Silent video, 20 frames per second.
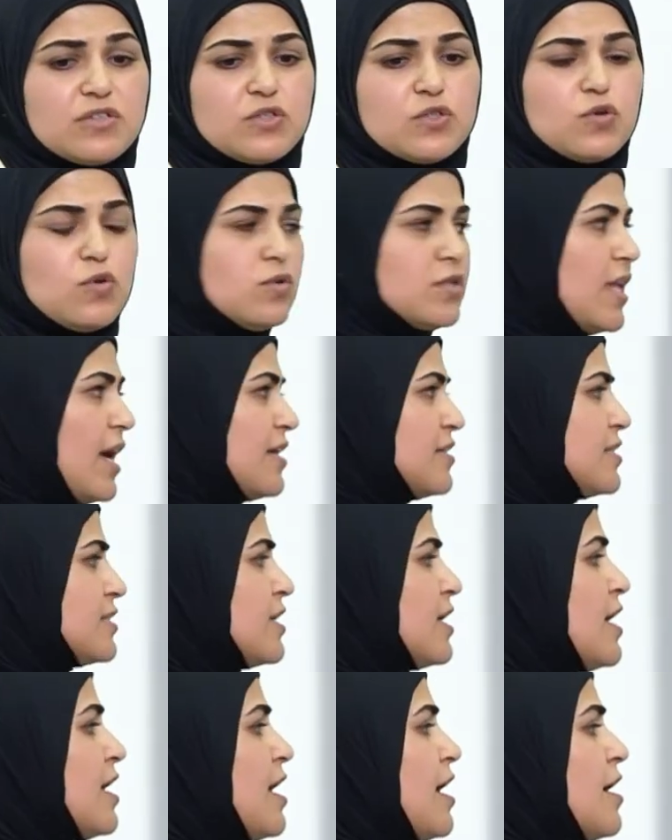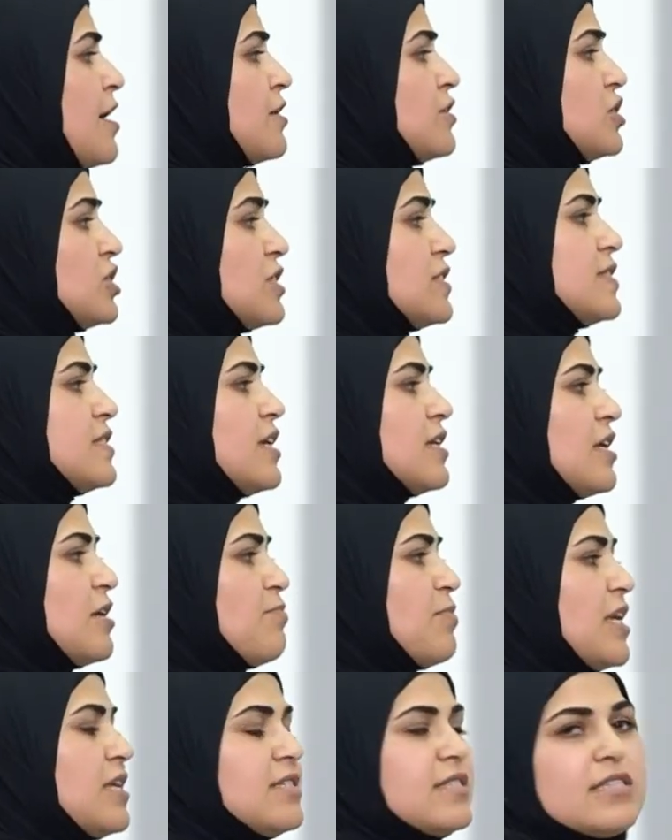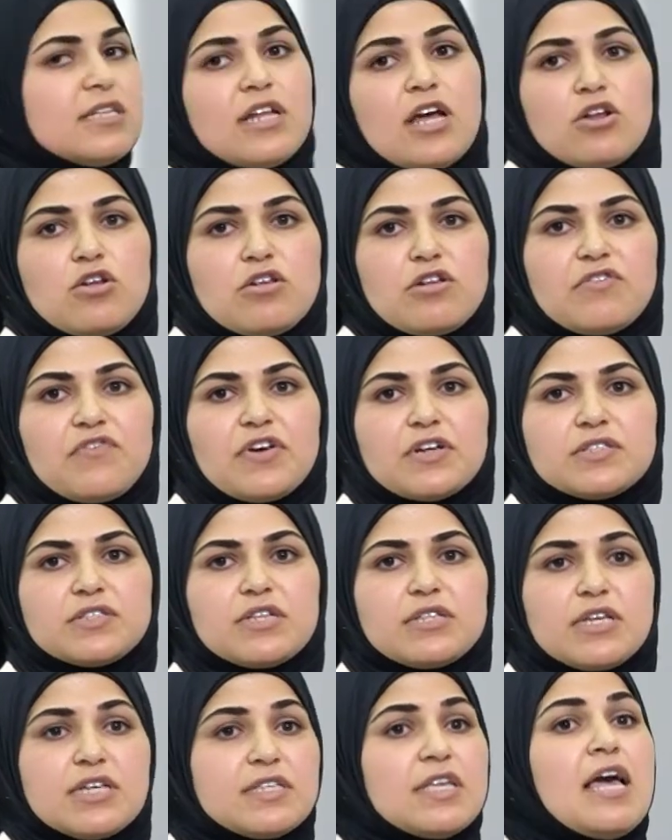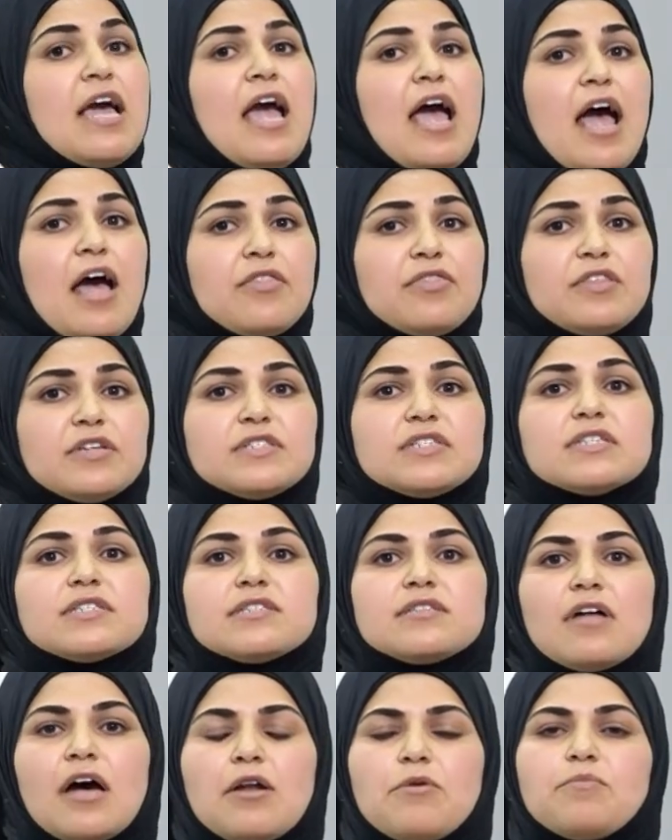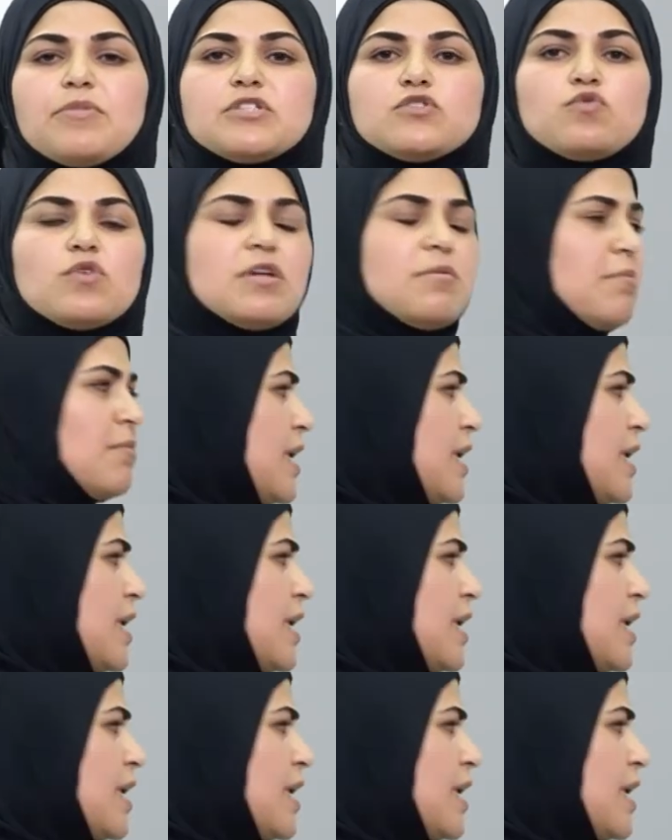students registered in Palestinian universities, and this is done between